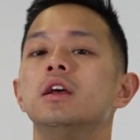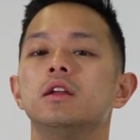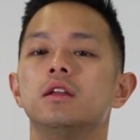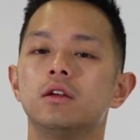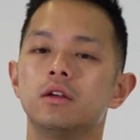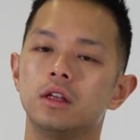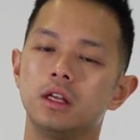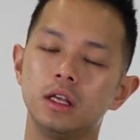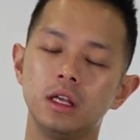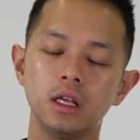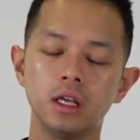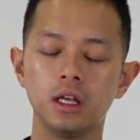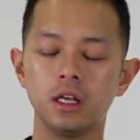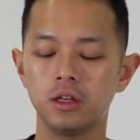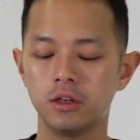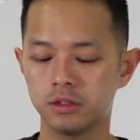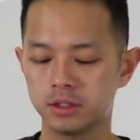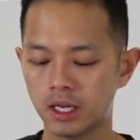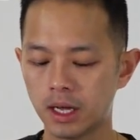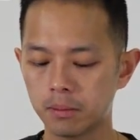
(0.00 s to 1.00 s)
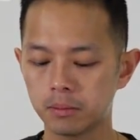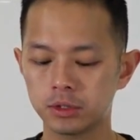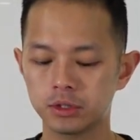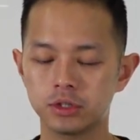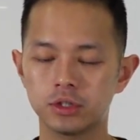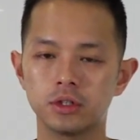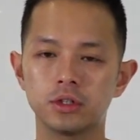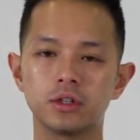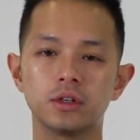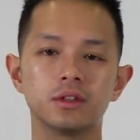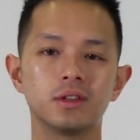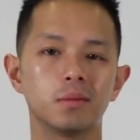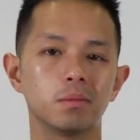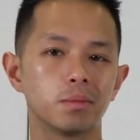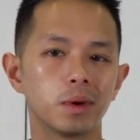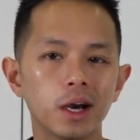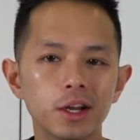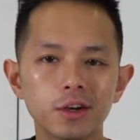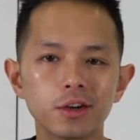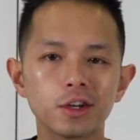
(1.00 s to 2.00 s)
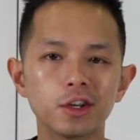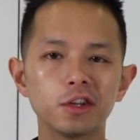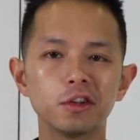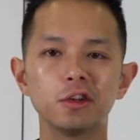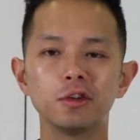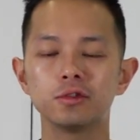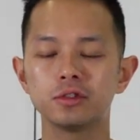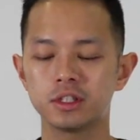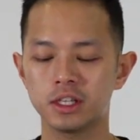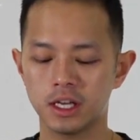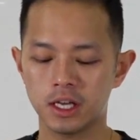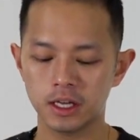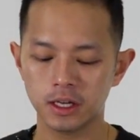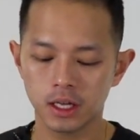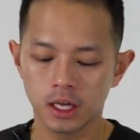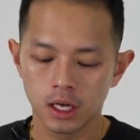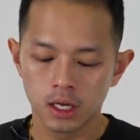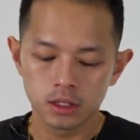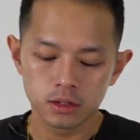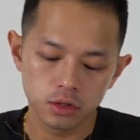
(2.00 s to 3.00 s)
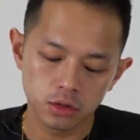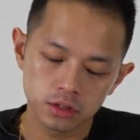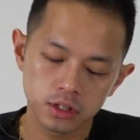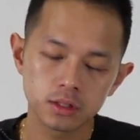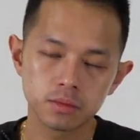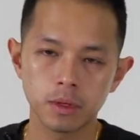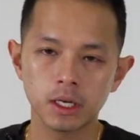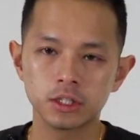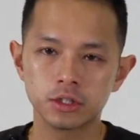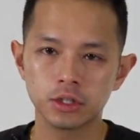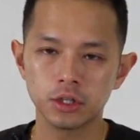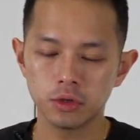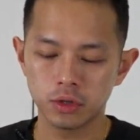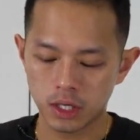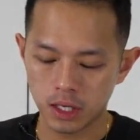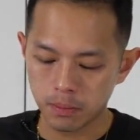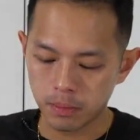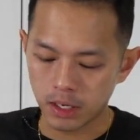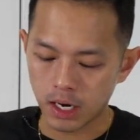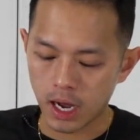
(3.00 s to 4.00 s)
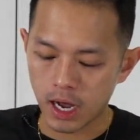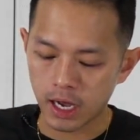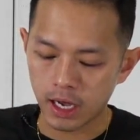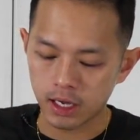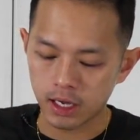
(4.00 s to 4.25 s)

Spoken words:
your heat, your temperature, the butter you're using. So just make sure you keep an eye